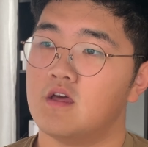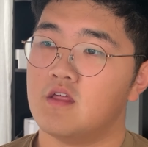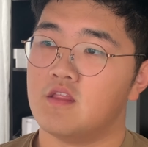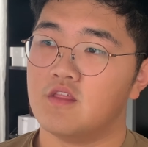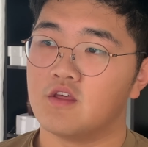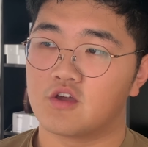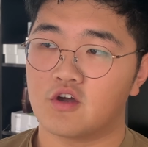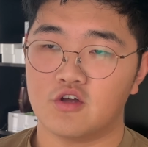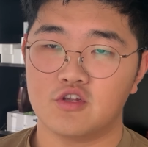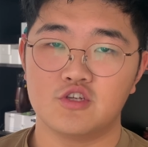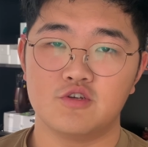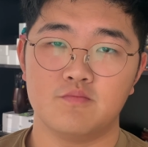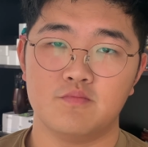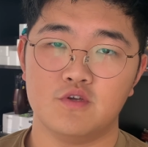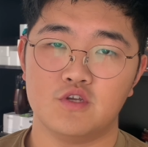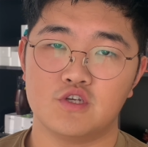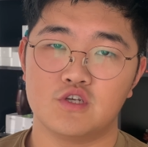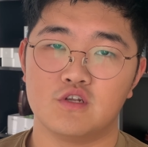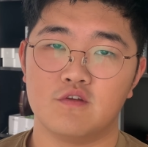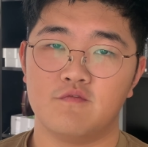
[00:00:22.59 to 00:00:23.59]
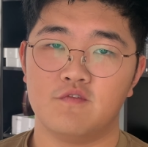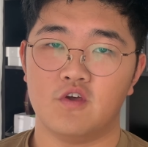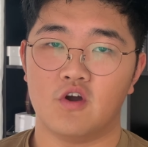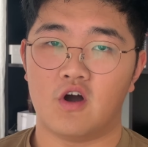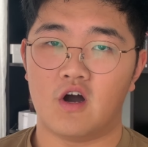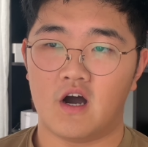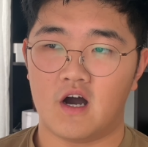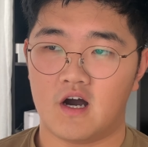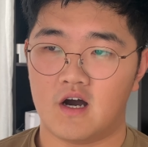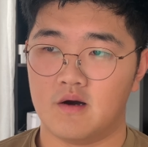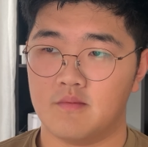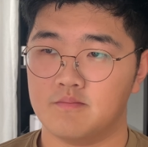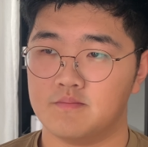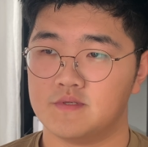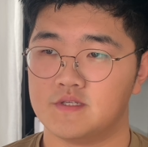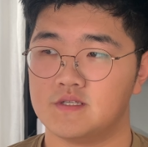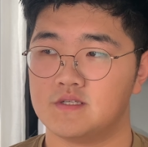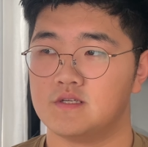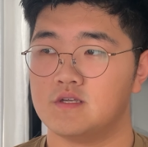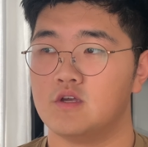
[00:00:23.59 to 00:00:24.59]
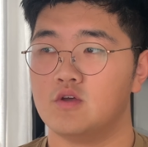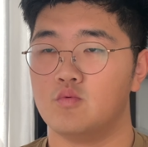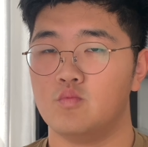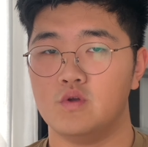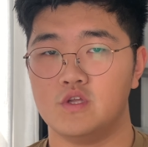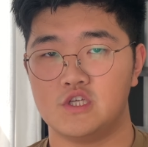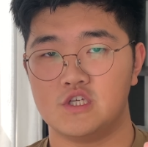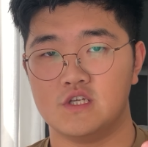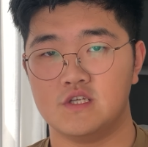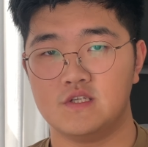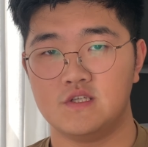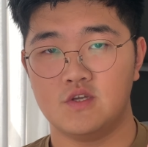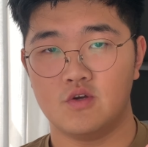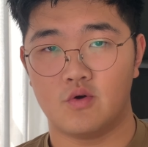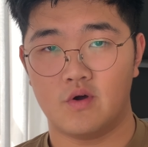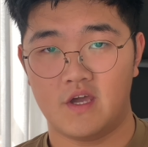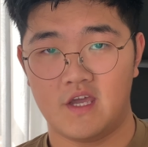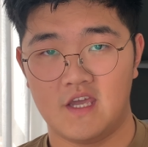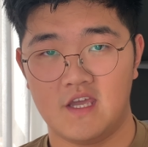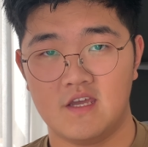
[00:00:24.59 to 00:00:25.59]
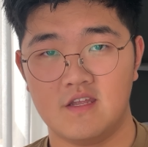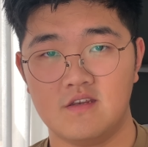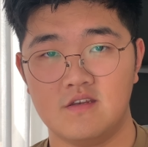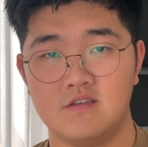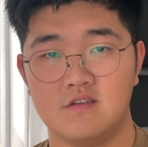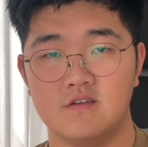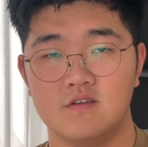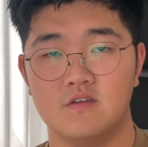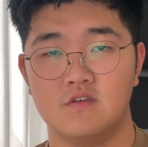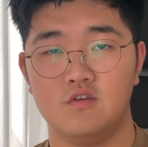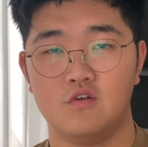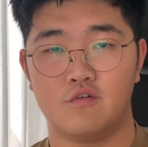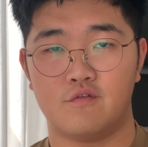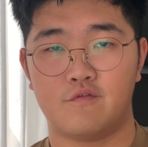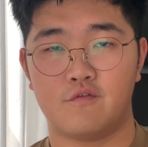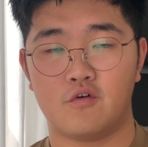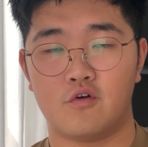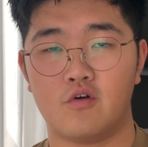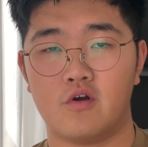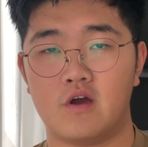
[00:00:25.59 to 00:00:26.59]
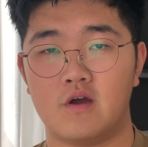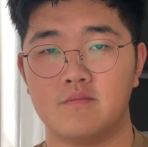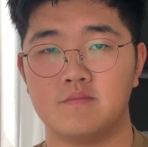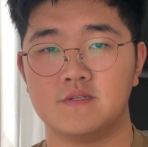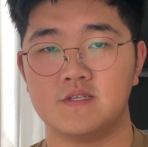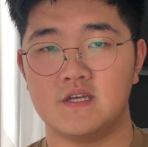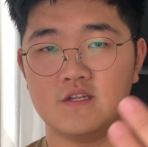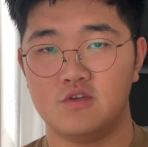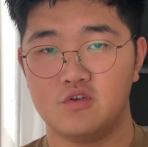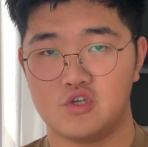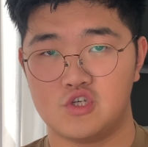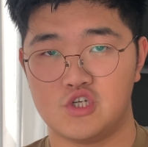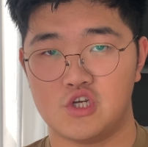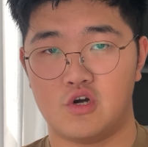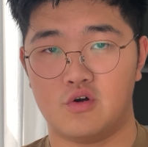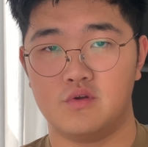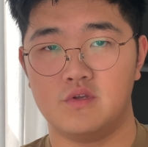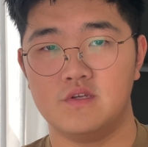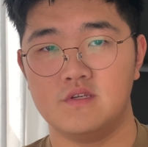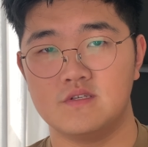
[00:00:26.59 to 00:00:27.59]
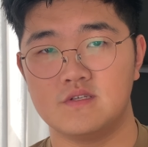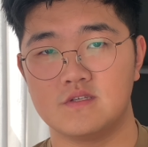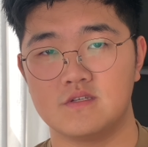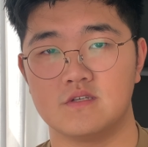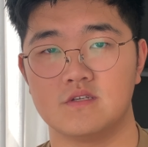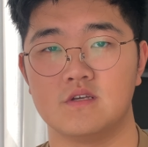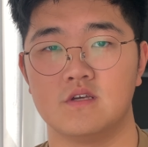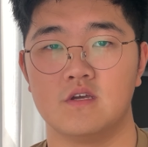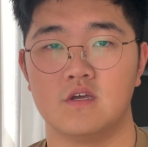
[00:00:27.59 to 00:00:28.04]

the contribution of your arms, which is your hand, your forearms, and your shoulders,